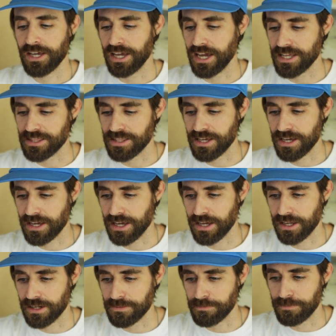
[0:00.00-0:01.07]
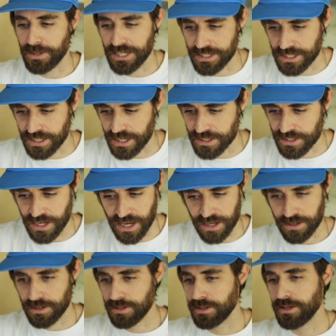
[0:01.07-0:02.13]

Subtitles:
and then BTSA,